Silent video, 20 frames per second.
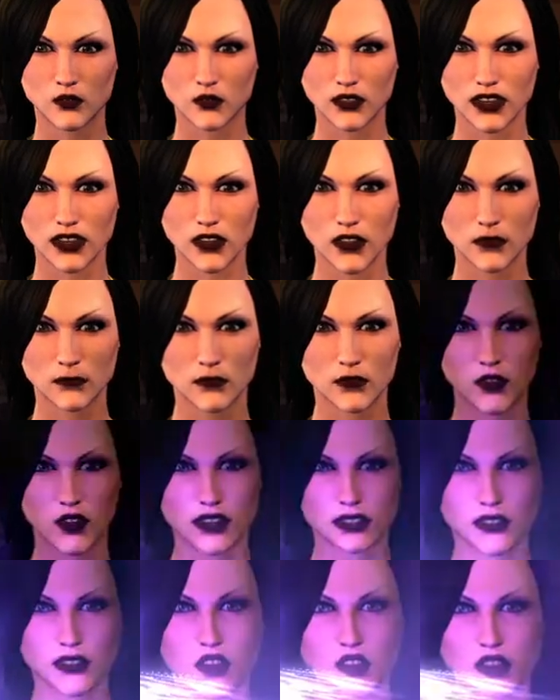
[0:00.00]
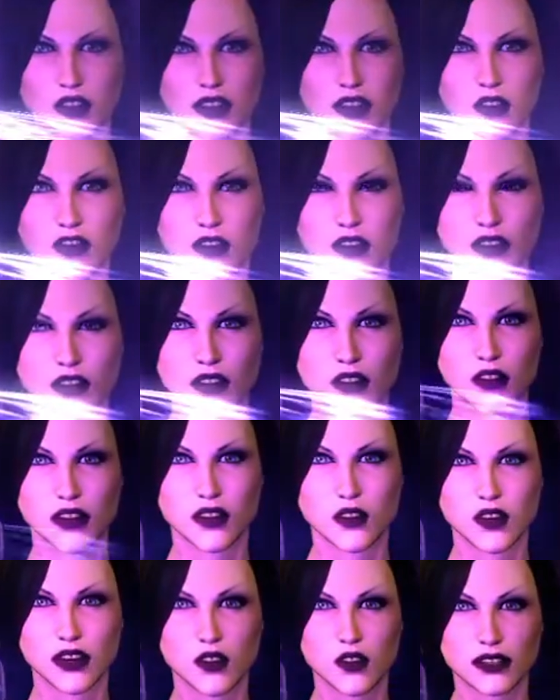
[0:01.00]
Welcome to the Circle,
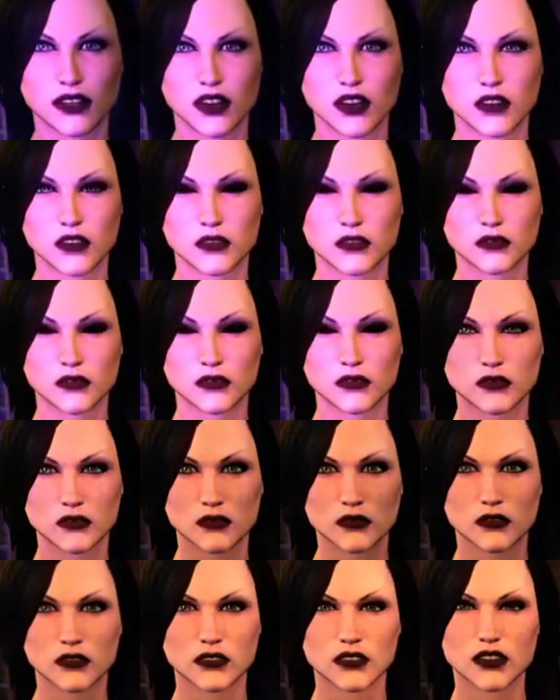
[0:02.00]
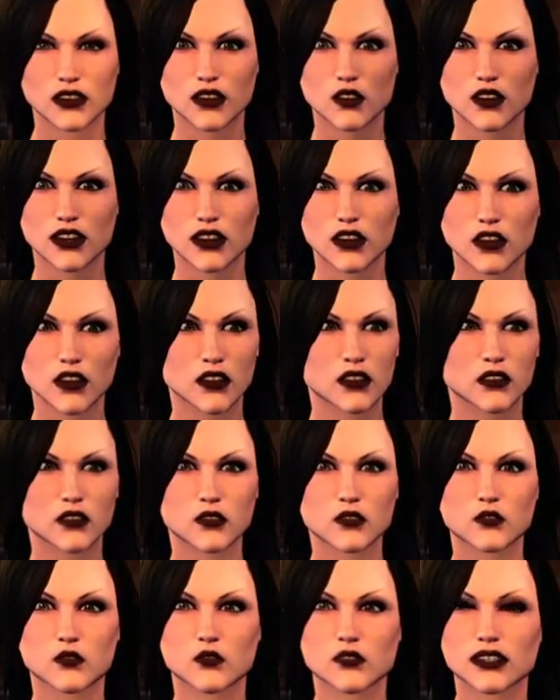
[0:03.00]
antiquarian. Now then,
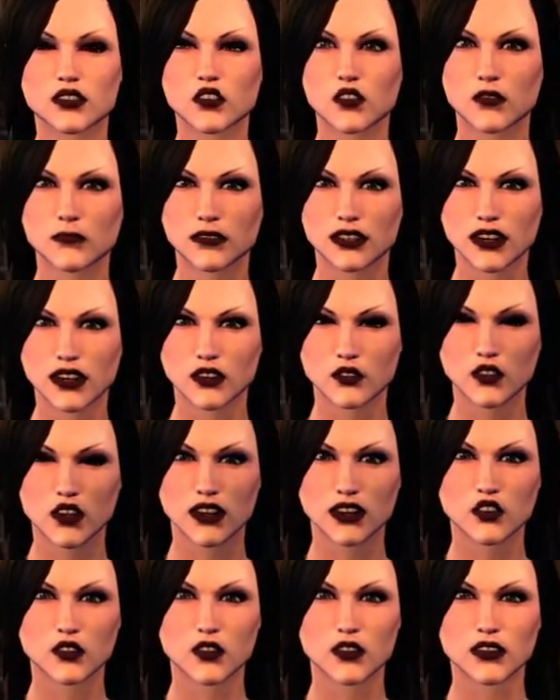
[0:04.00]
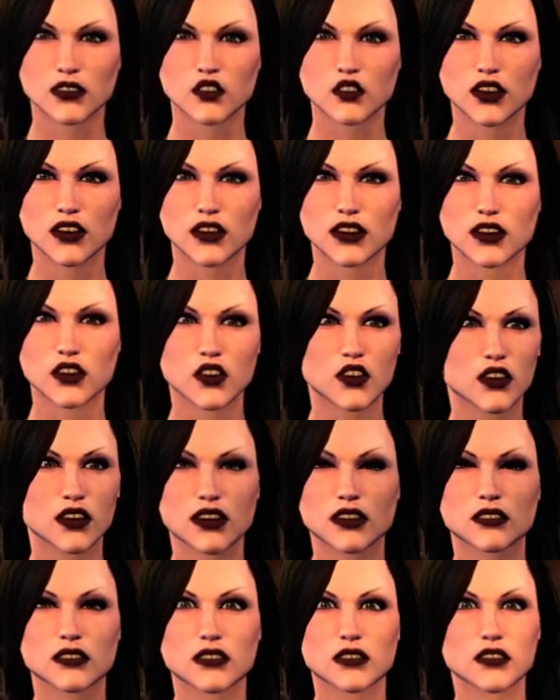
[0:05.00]
we should begin your education in
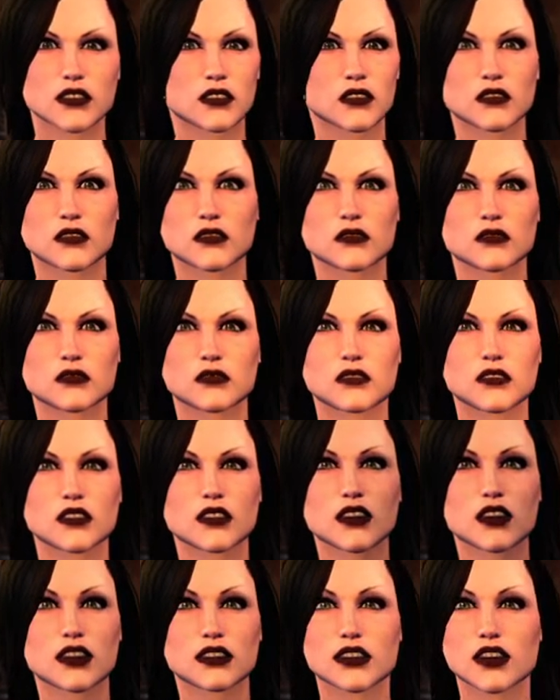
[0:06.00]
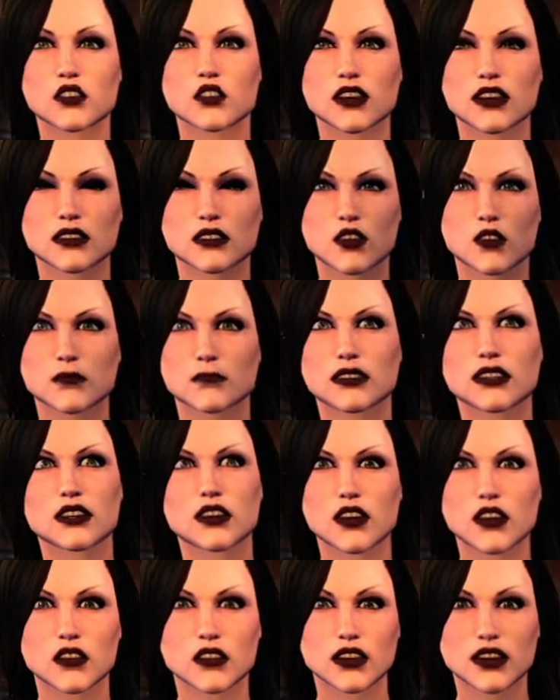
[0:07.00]
earnest. I suggest you
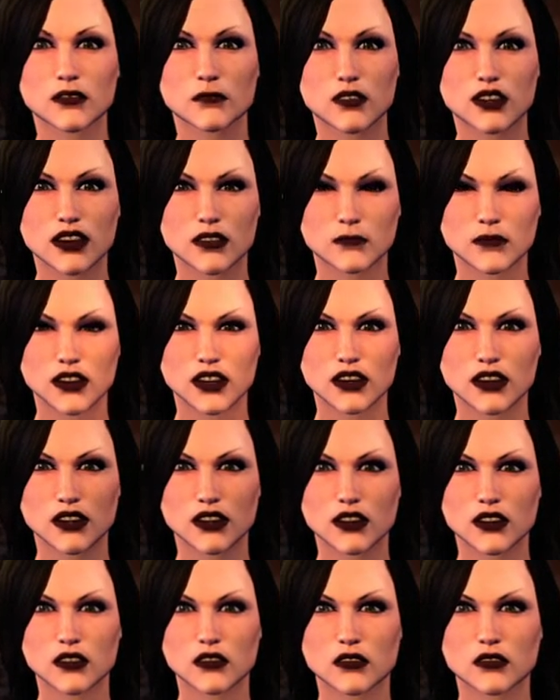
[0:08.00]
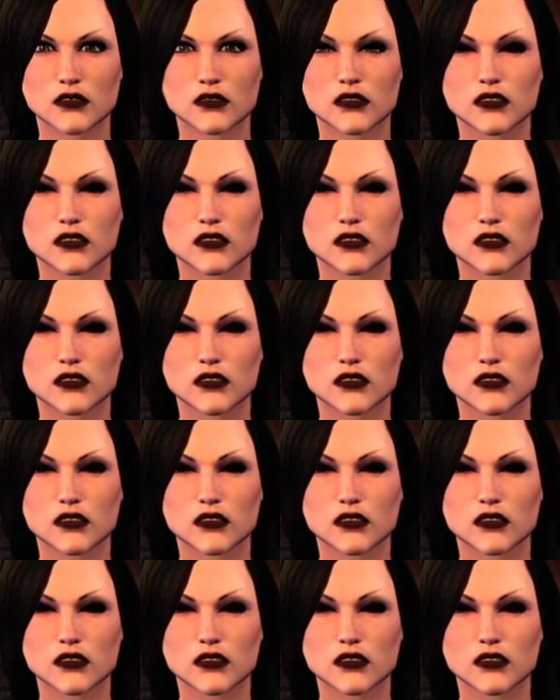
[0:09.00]
speak with Gabrielle Benele.